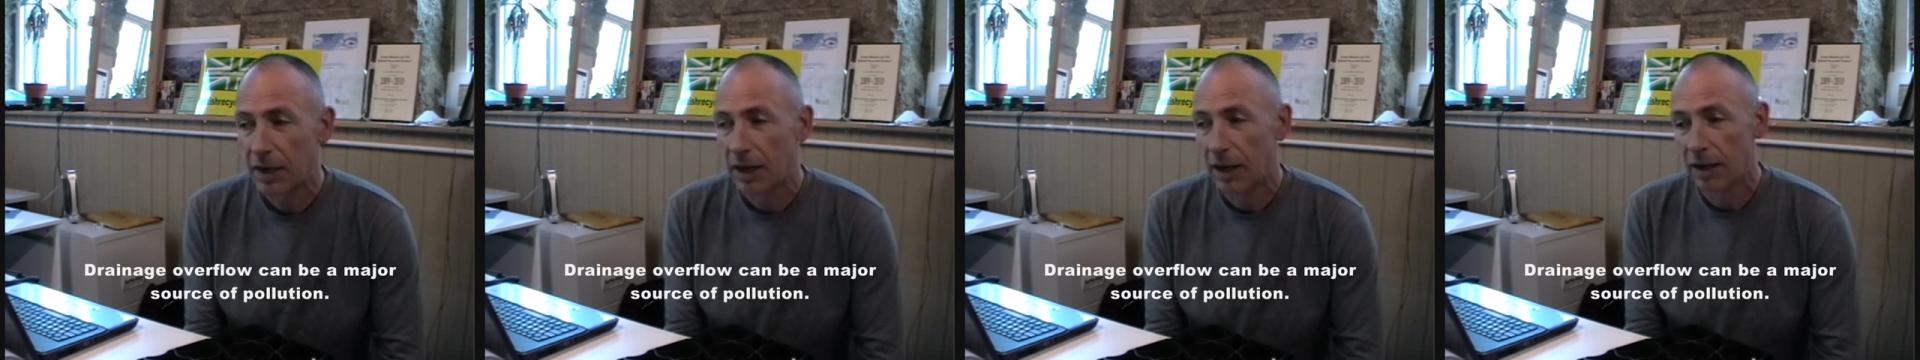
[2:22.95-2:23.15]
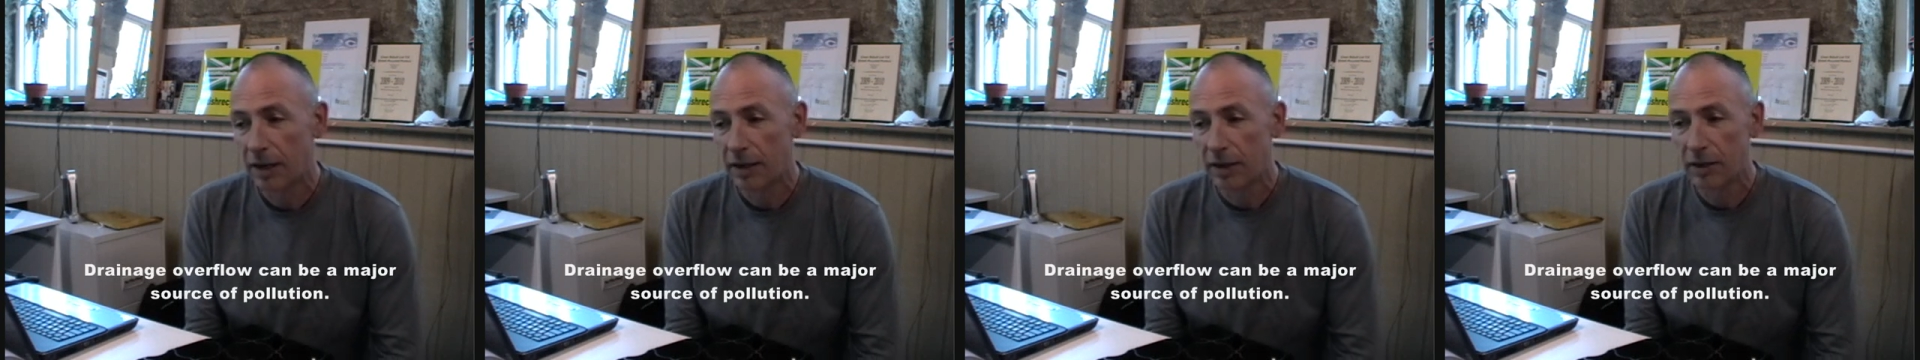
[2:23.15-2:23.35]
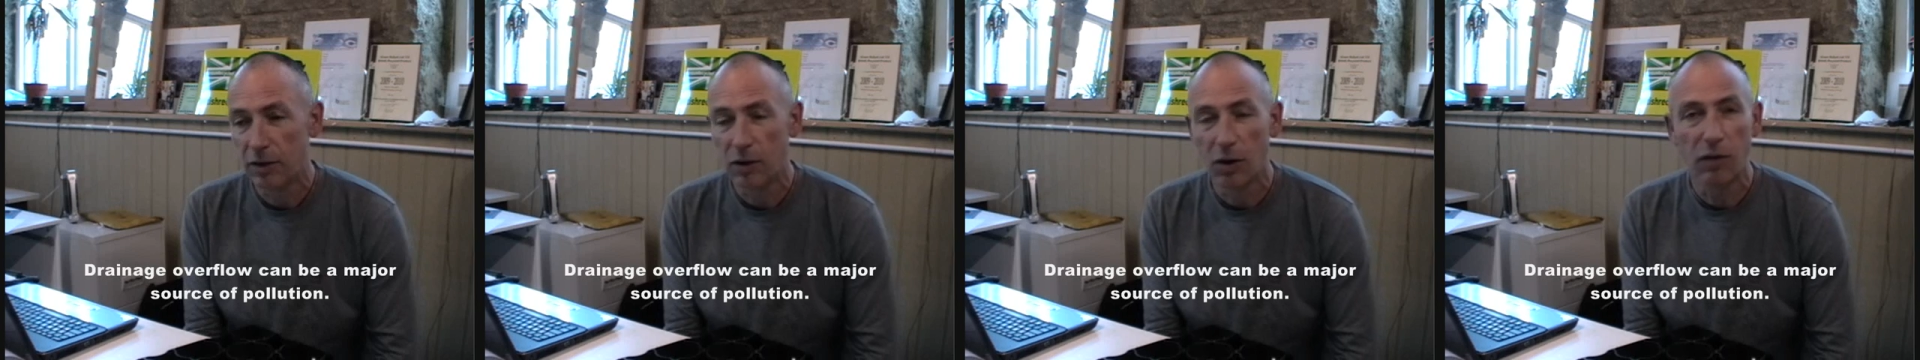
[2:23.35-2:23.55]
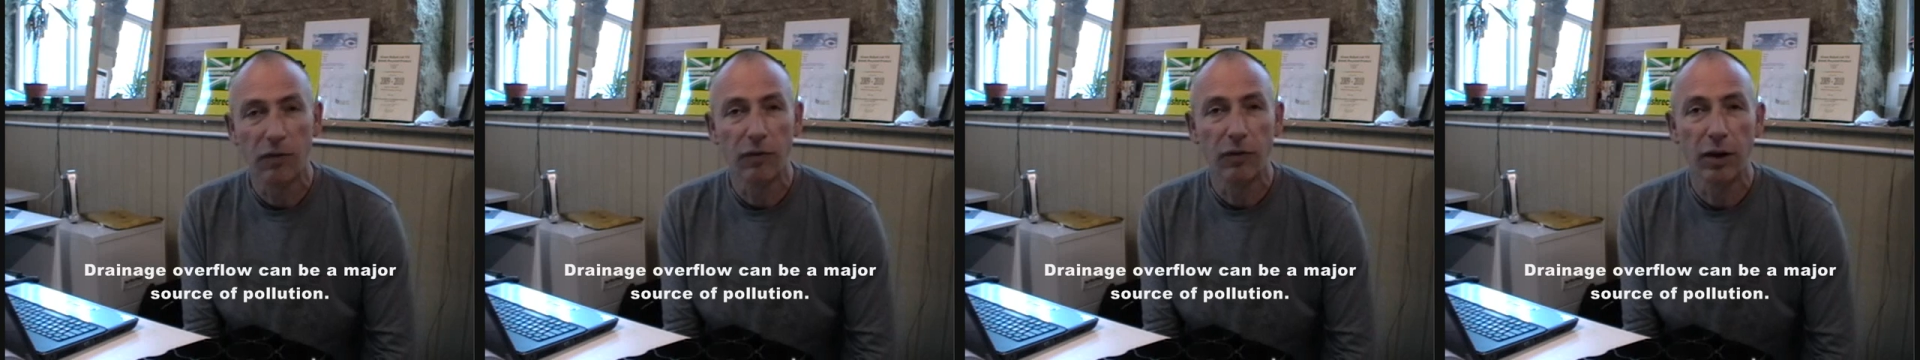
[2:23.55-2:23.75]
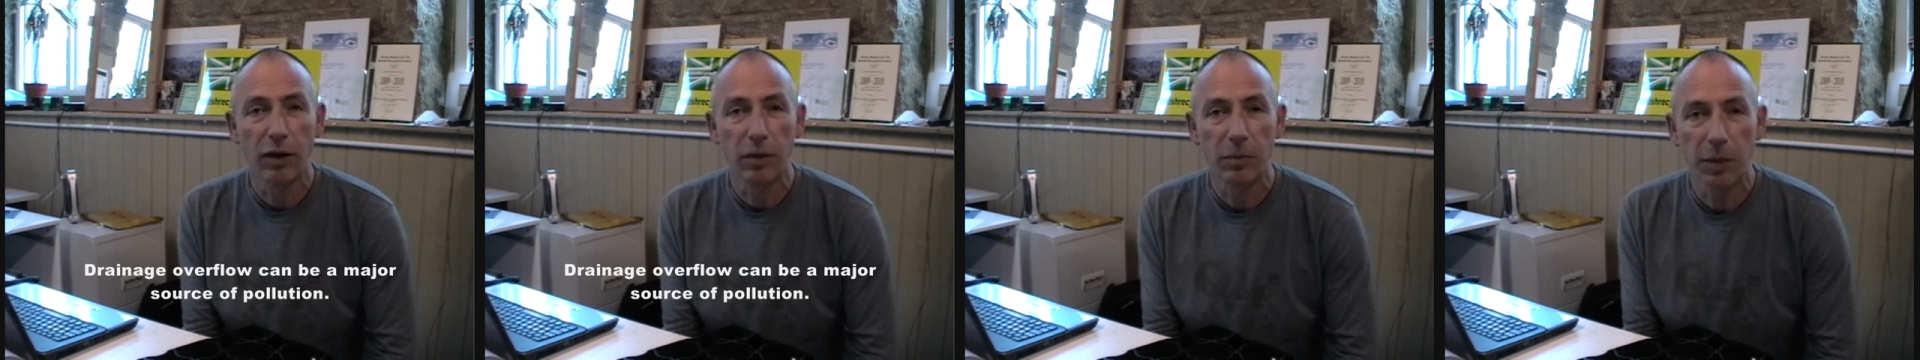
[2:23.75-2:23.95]
and
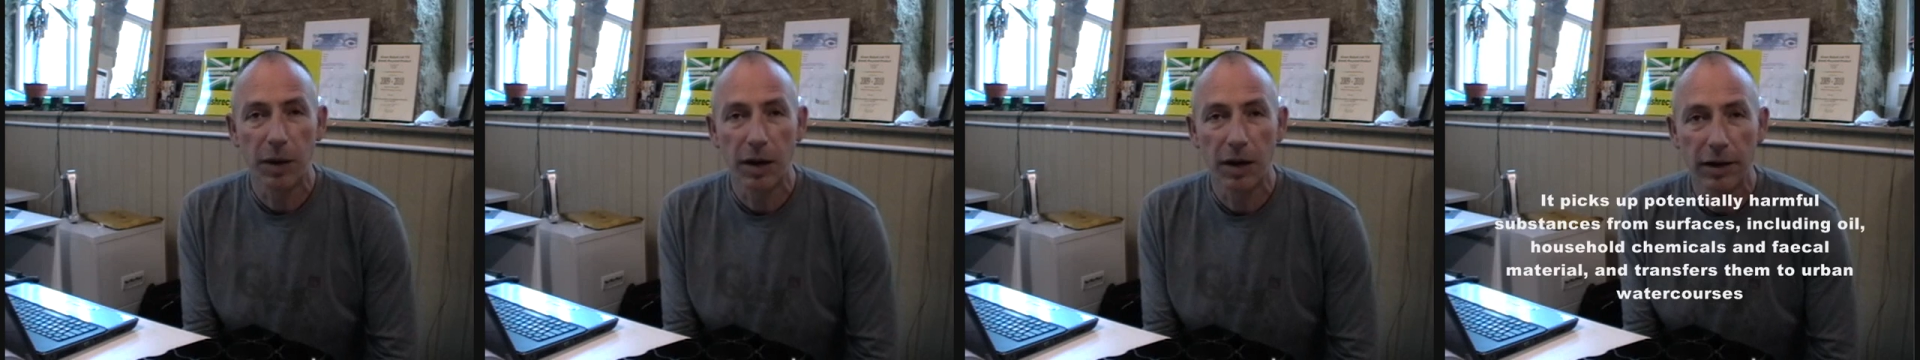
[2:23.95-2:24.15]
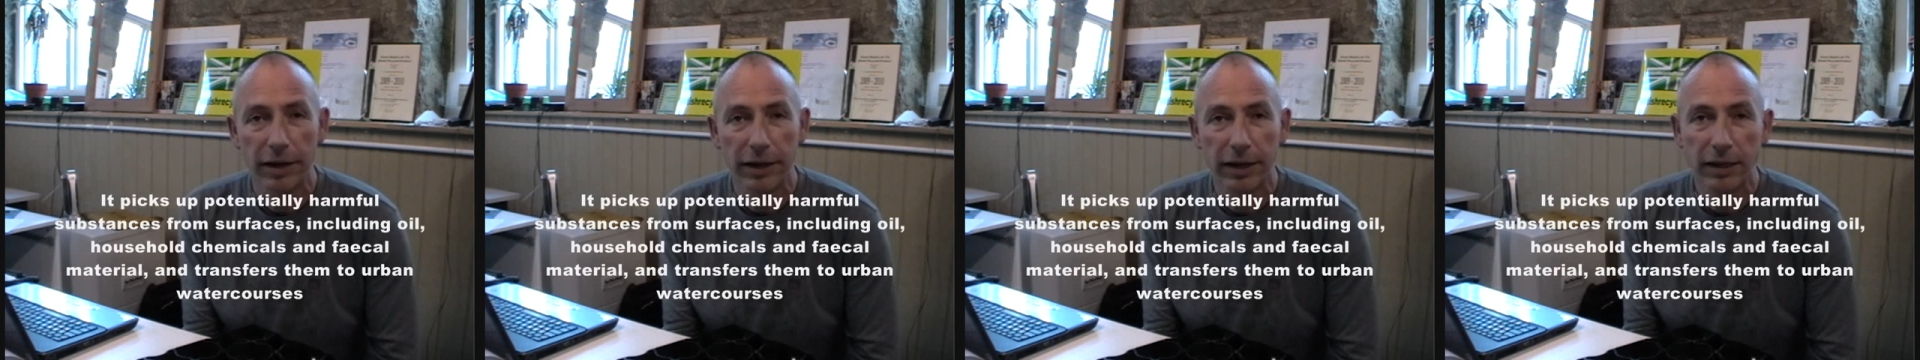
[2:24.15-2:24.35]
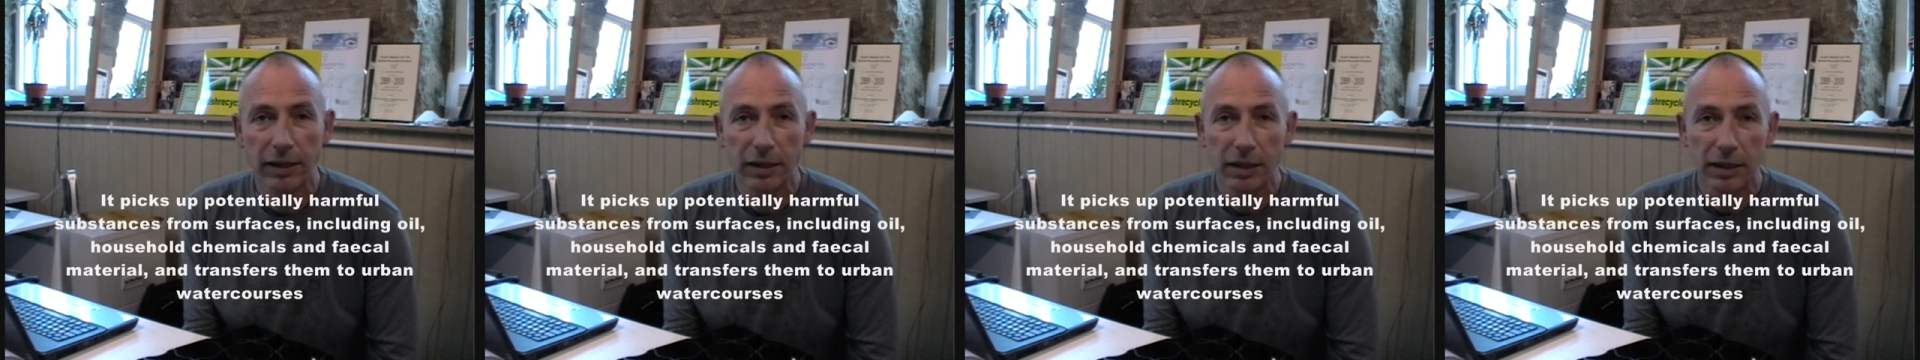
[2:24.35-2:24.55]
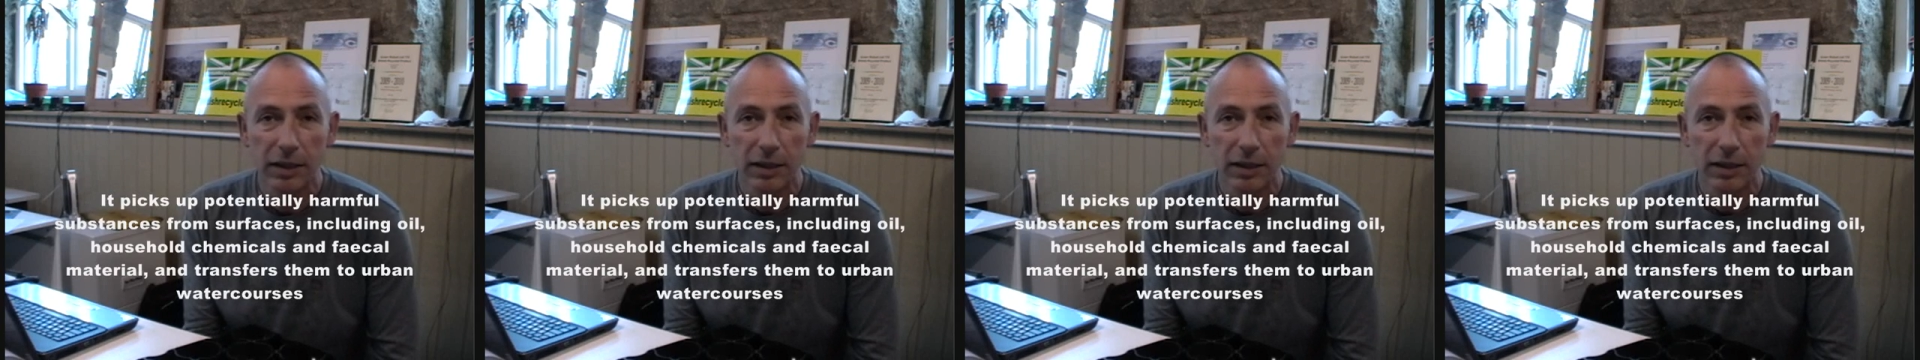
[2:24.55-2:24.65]
off-road parking,